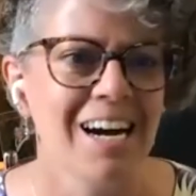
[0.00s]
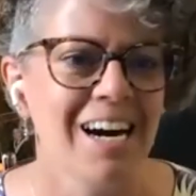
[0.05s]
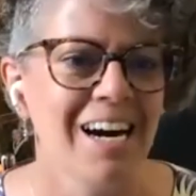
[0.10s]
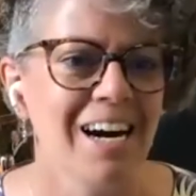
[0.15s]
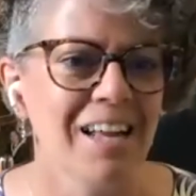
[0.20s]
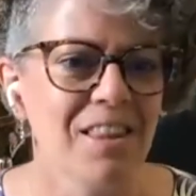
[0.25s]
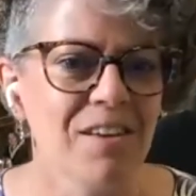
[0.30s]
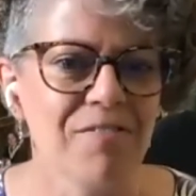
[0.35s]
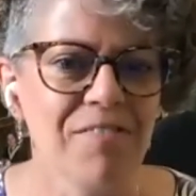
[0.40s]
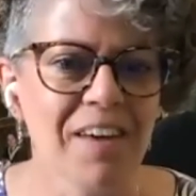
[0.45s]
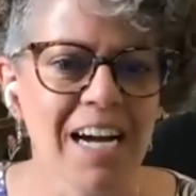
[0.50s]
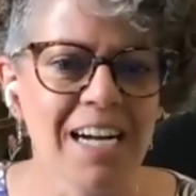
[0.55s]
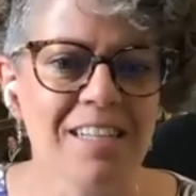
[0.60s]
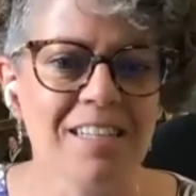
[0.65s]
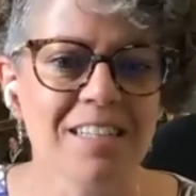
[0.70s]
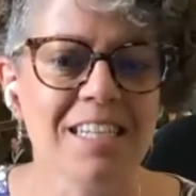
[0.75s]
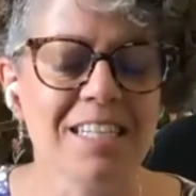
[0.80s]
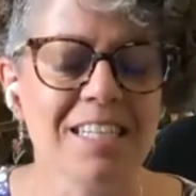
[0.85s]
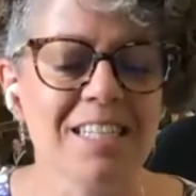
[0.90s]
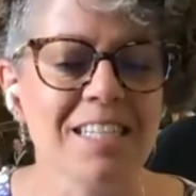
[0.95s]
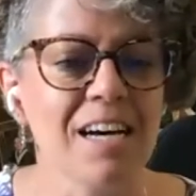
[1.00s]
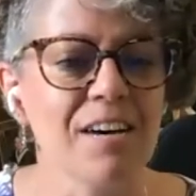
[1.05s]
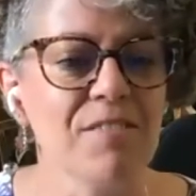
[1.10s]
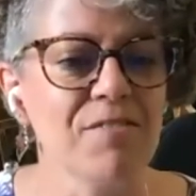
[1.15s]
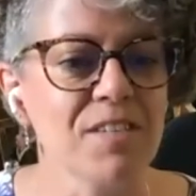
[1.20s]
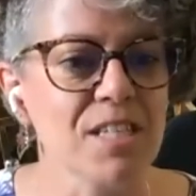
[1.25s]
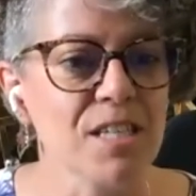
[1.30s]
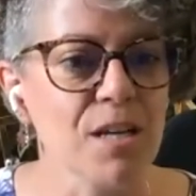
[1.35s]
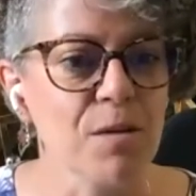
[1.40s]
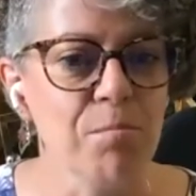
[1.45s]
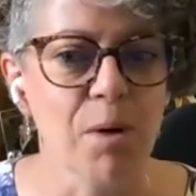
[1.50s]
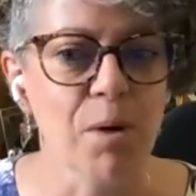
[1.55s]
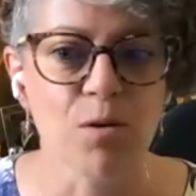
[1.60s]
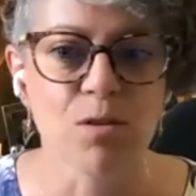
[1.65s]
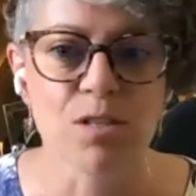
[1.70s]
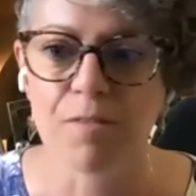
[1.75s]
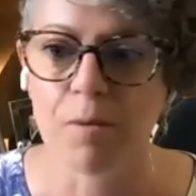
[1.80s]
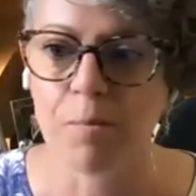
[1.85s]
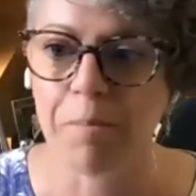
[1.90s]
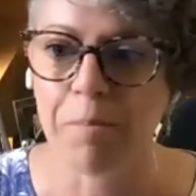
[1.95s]
The faculty itself is
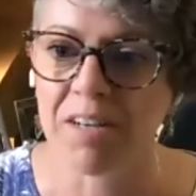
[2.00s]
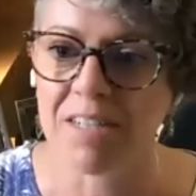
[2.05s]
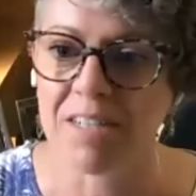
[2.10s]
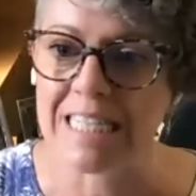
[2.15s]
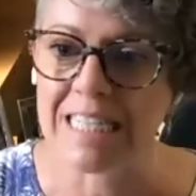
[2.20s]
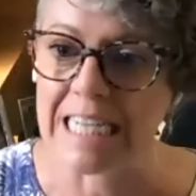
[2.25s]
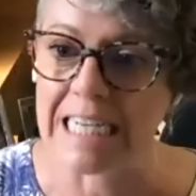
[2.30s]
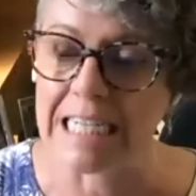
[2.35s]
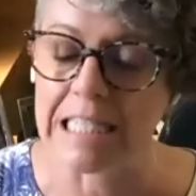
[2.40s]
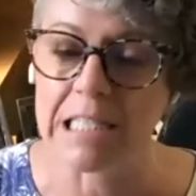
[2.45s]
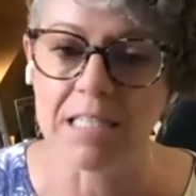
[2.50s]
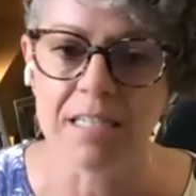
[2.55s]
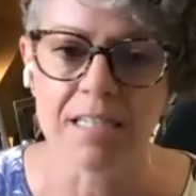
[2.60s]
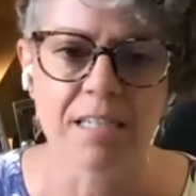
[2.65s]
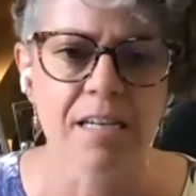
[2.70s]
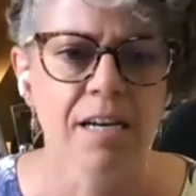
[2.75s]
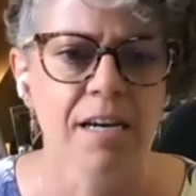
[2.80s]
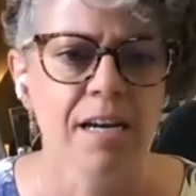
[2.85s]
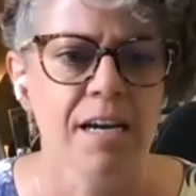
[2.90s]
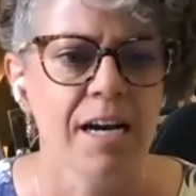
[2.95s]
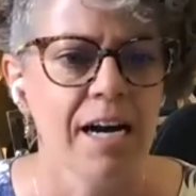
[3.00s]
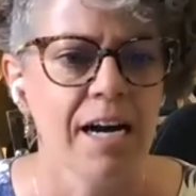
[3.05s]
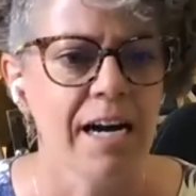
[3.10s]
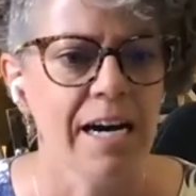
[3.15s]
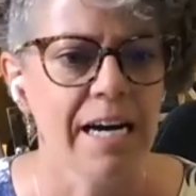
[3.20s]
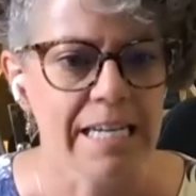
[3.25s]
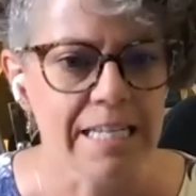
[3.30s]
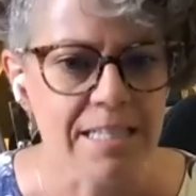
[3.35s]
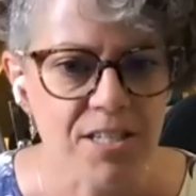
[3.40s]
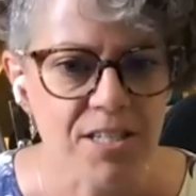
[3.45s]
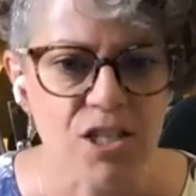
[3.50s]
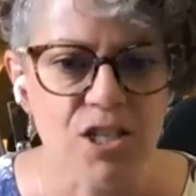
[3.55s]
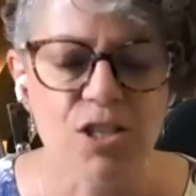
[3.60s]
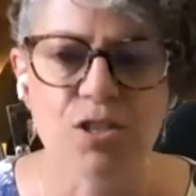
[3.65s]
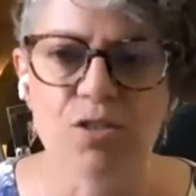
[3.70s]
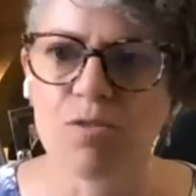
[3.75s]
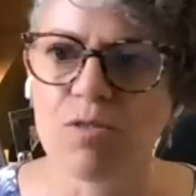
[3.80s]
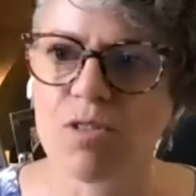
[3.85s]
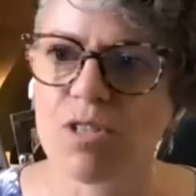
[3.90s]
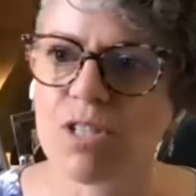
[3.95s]
composed of about a dozen
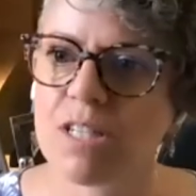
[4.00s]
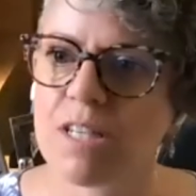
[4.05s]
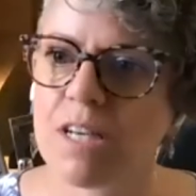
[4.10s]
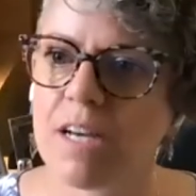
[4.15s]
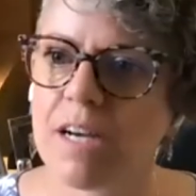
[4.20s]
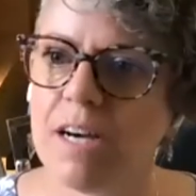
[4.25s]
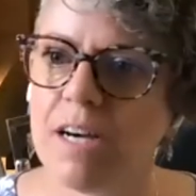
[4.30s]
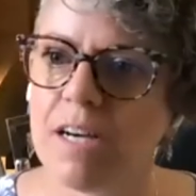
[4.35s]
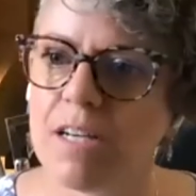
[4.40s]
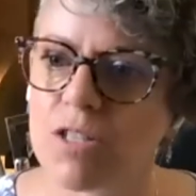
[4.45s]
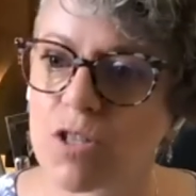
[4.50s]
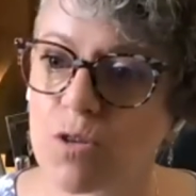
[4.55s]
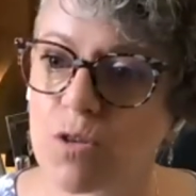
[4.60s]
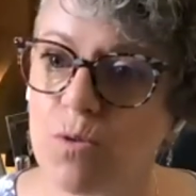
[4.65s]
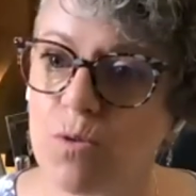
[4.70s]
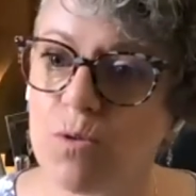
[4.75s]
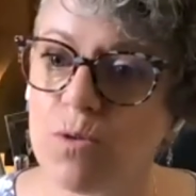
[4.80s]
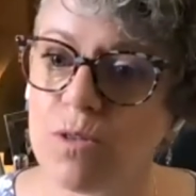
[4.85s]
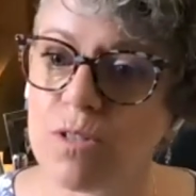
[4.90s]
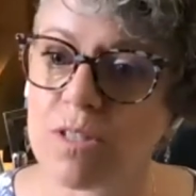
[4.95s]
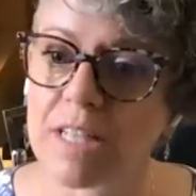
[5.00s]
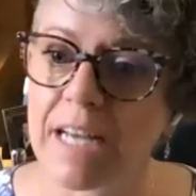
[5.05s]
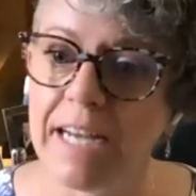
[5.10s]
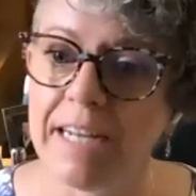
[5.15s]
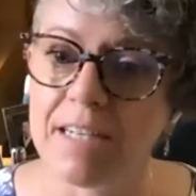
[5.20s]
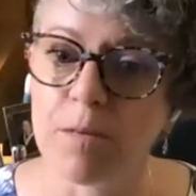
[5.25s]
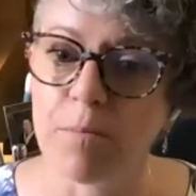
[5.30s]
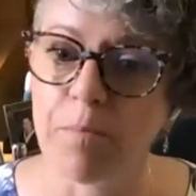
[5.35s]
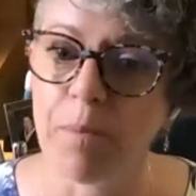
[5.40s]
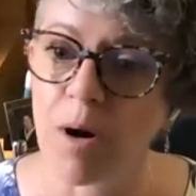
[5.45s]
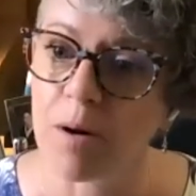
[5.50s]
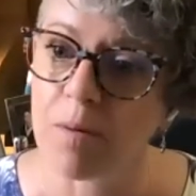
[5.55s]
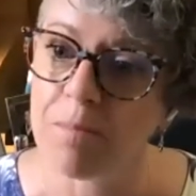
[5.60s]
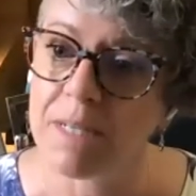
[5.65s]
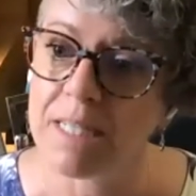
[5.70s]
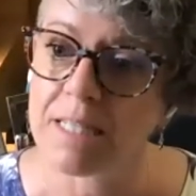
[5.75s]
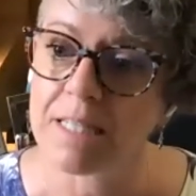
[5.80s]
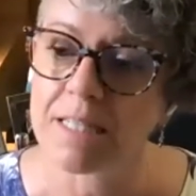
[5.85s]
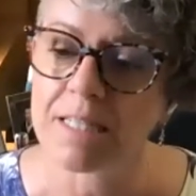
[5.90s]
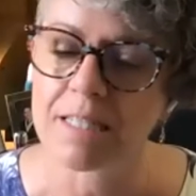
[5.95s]
institutes, schools, and
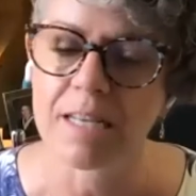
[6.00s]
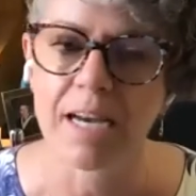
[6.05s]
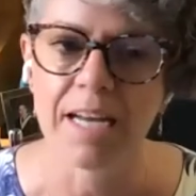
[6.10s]
departments.